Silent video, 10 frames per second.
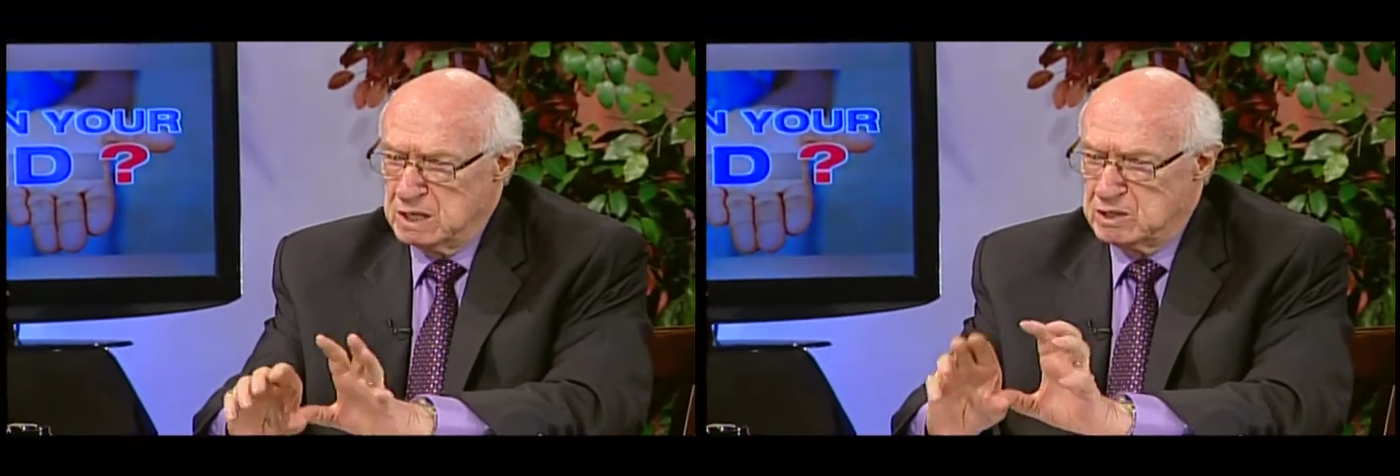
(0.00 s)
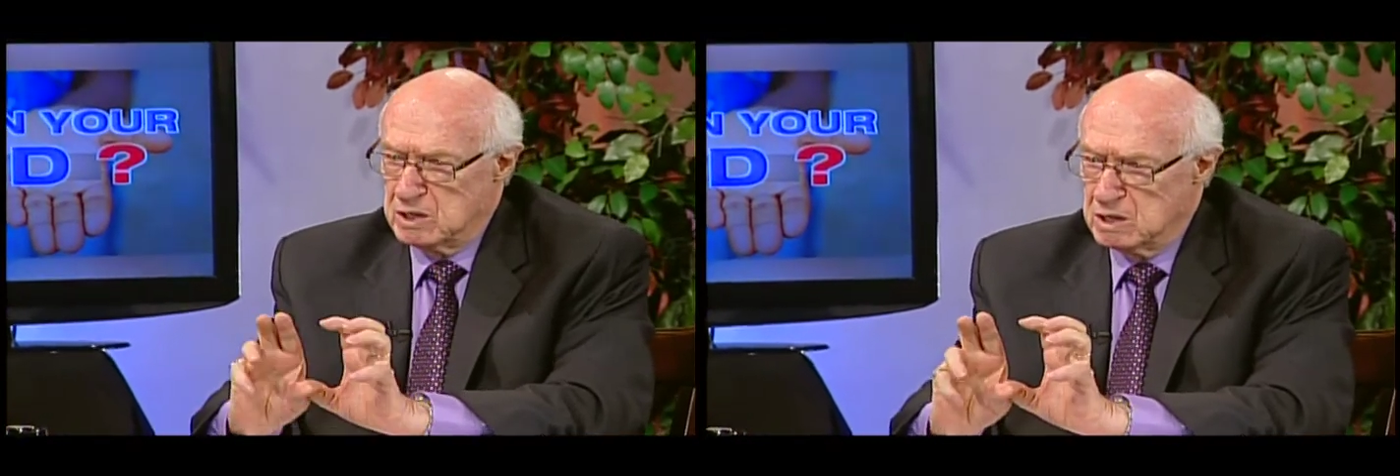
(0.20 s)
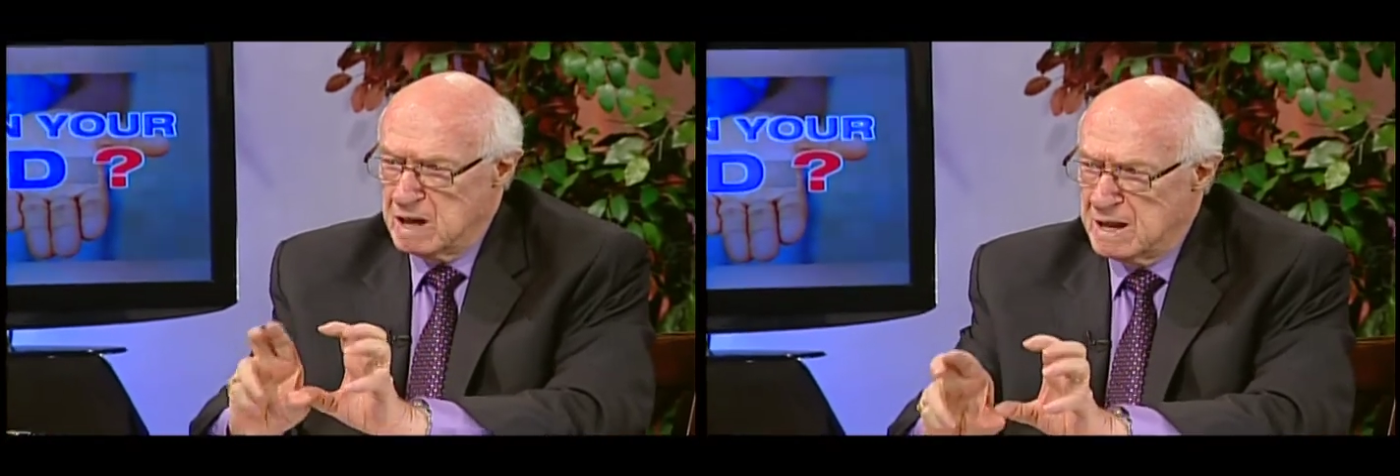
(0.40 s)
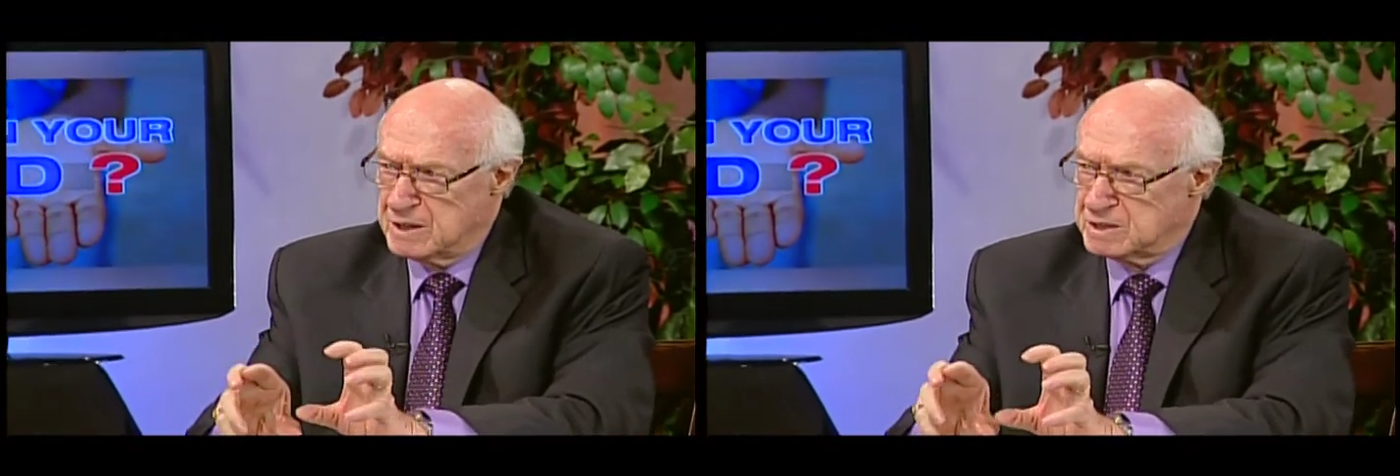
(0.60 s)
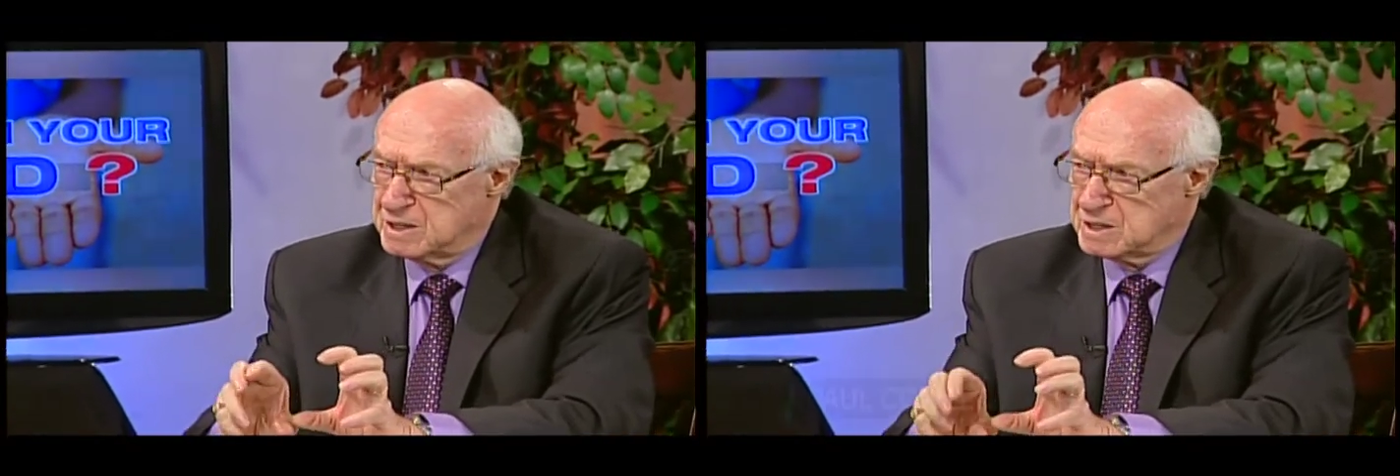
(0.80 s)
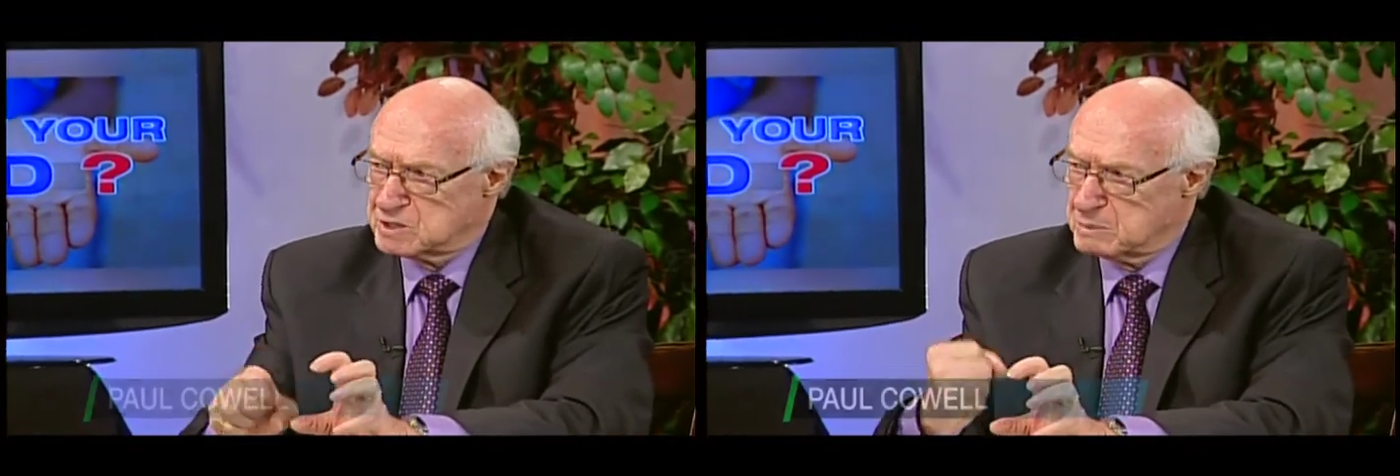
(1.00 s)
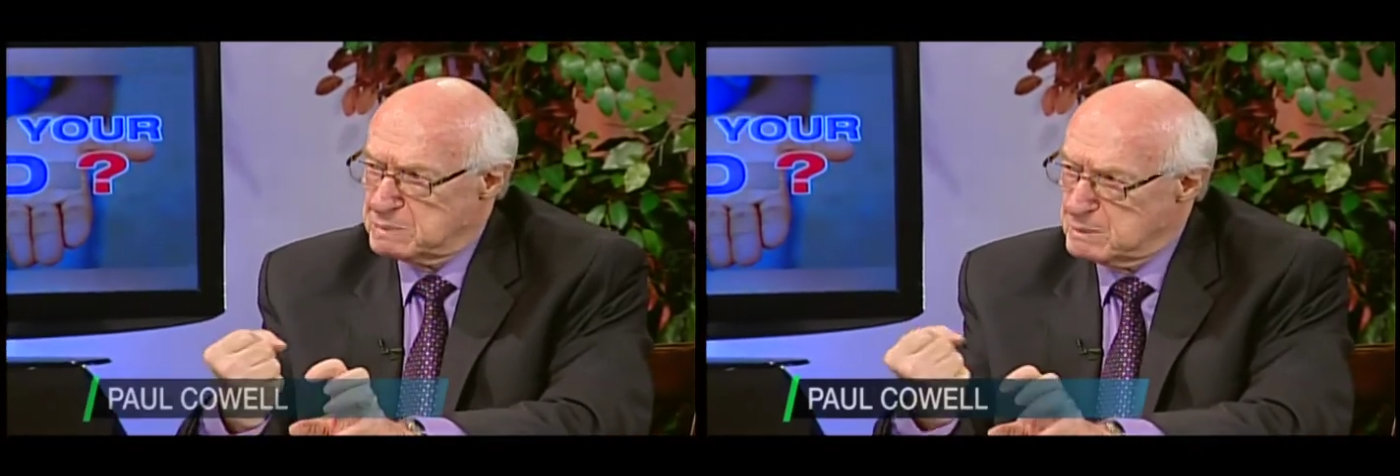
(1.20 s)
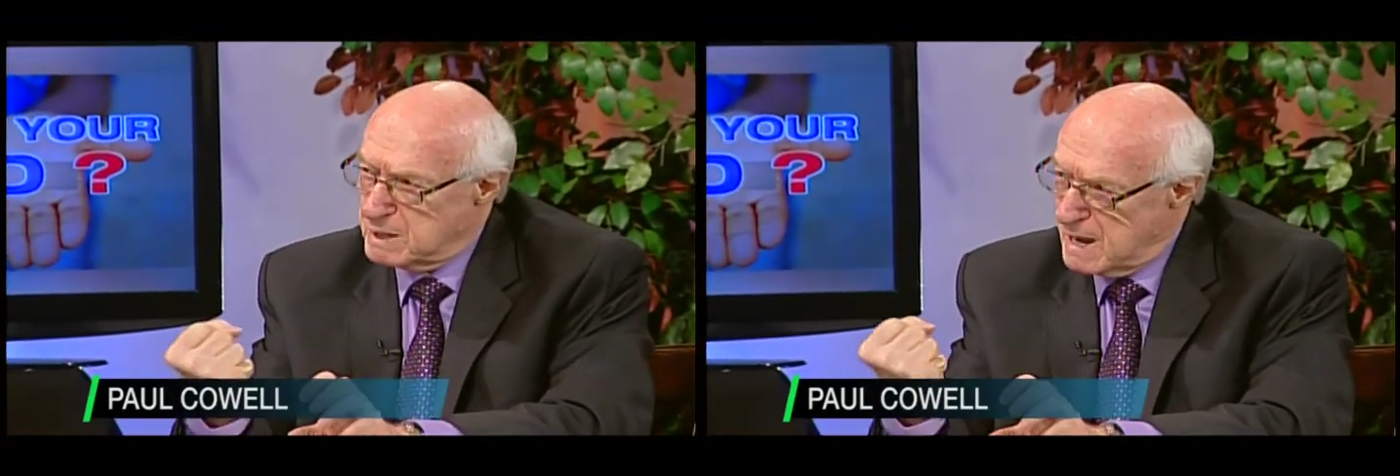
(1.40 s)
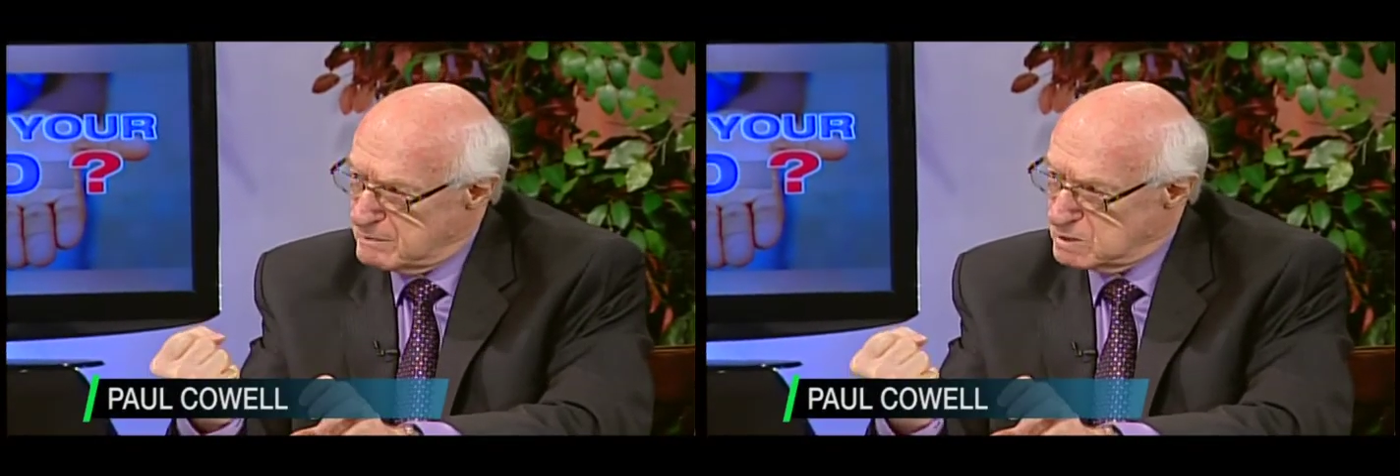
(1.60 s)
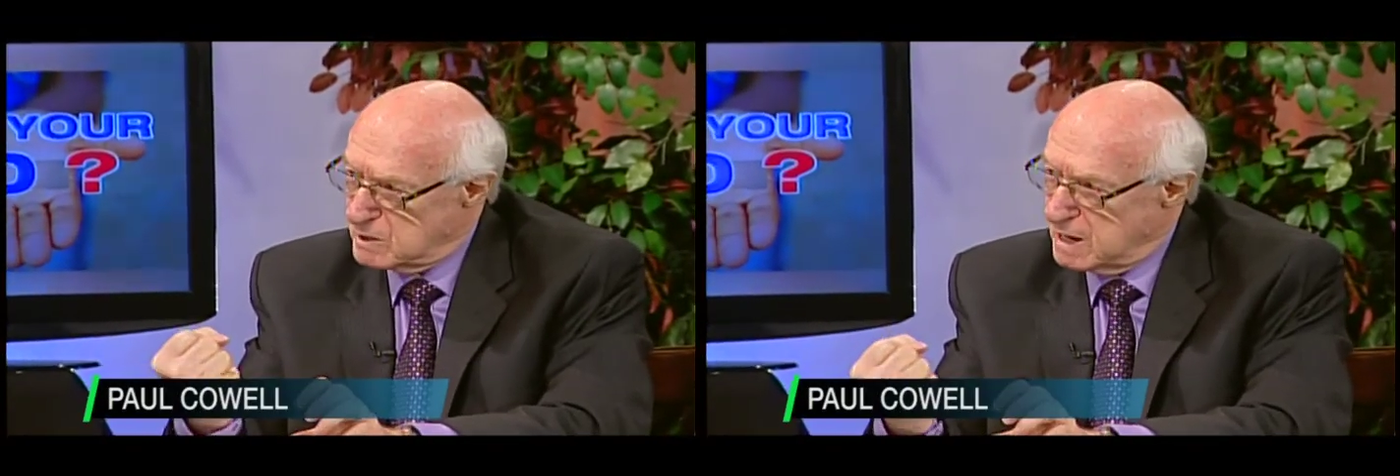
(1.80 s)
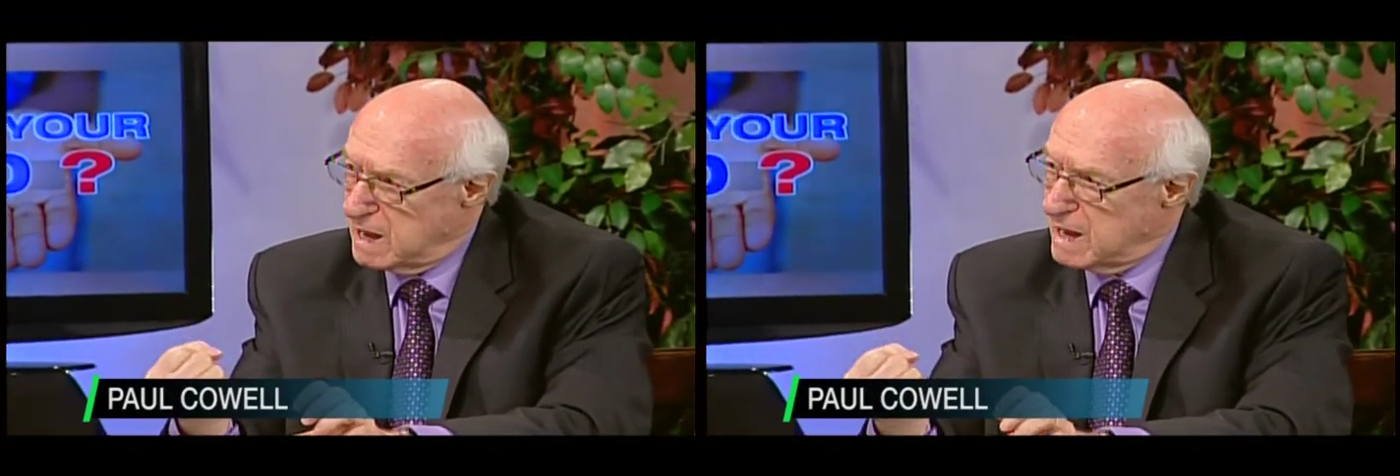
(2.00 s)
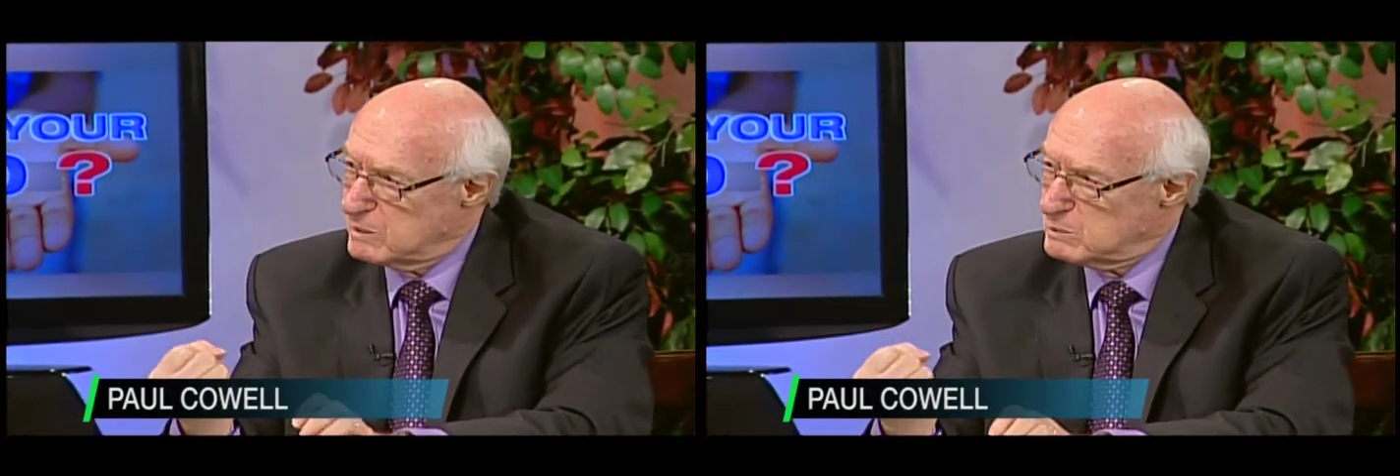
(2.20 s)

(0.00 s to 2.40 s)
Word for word: there are a lot of things that people have in their hand